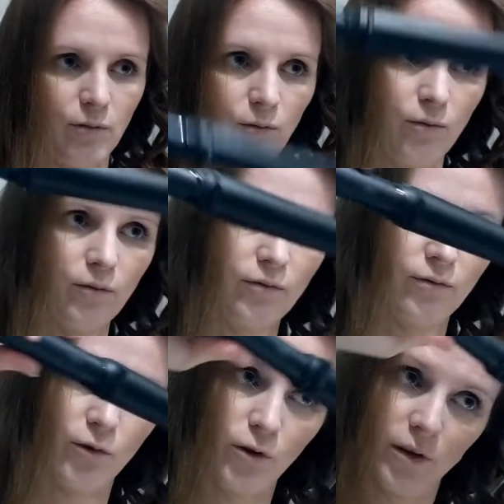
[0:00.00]

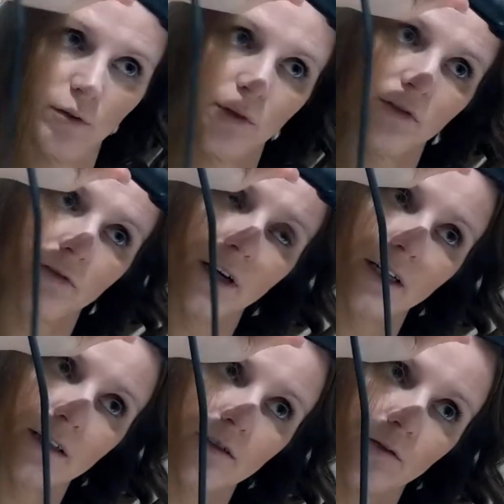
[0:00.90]
fall a bit funny, so
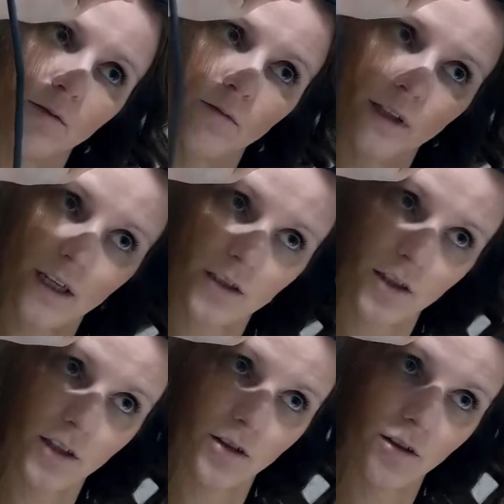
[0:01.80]
we will actually
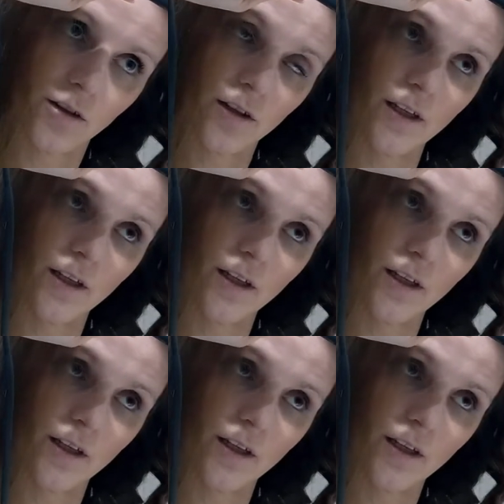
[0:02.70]
curl it